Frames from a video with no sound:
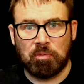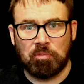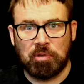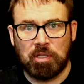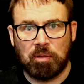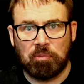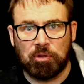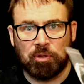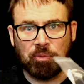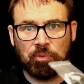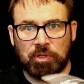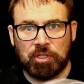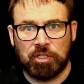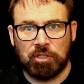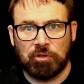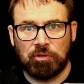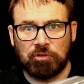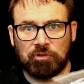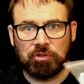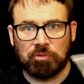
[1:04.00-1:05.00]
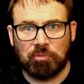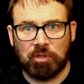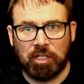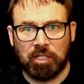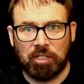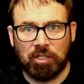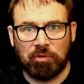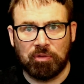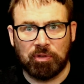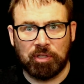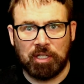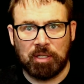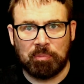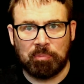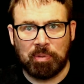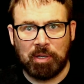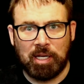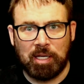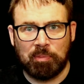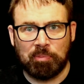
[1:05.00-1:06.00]
to be able to reuse them, and I know they're getting
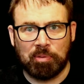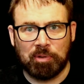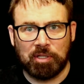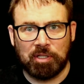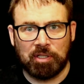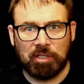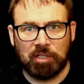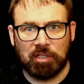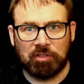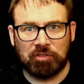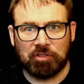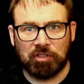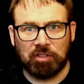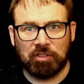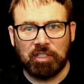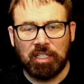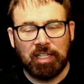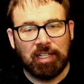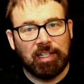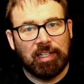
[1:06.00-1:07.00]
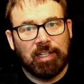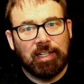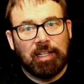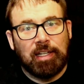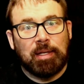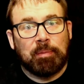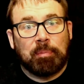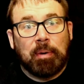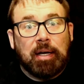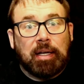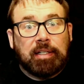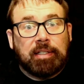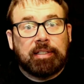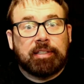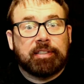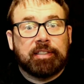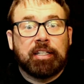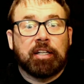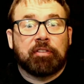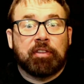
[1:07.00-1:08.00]
paid pretty good. So, but,
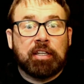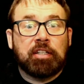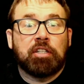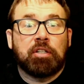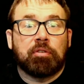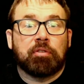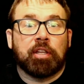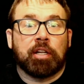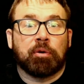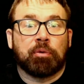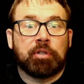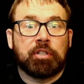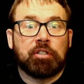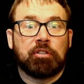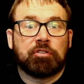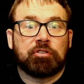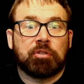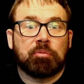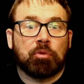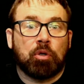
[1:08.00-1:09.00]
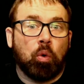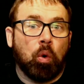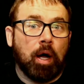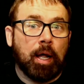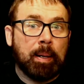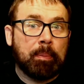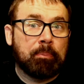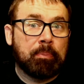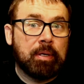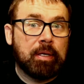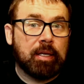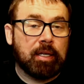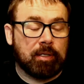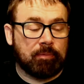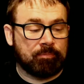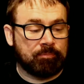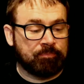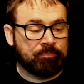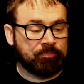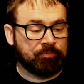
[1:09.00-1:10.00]
you know, they do. They reuse them quite a
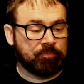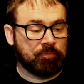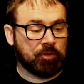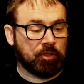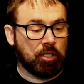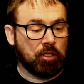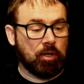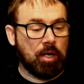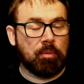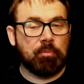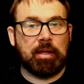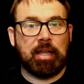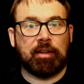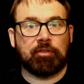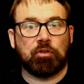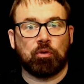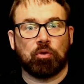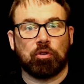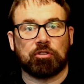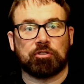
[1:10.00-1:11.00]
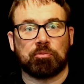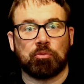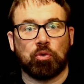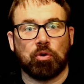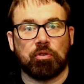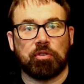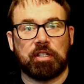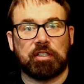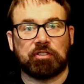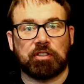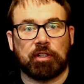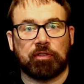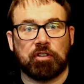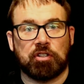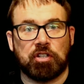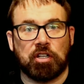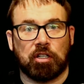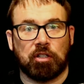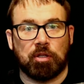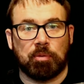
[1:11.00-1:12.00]
bit. So I may have to order some more of these. I have
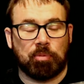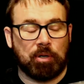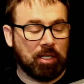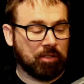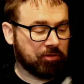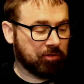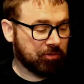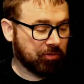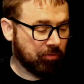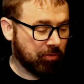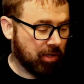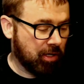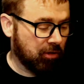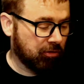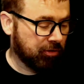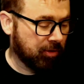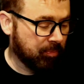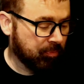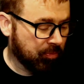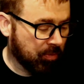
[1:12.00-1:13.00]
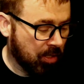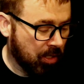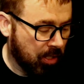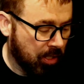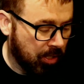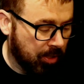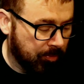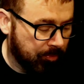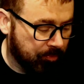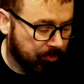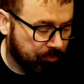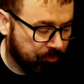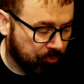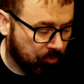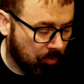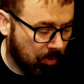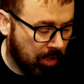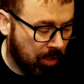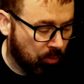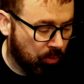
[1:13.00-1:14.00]
to check on the prices of those.
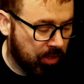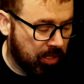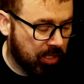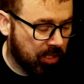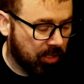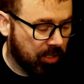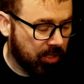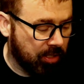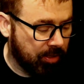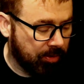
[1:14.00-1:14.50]
And we get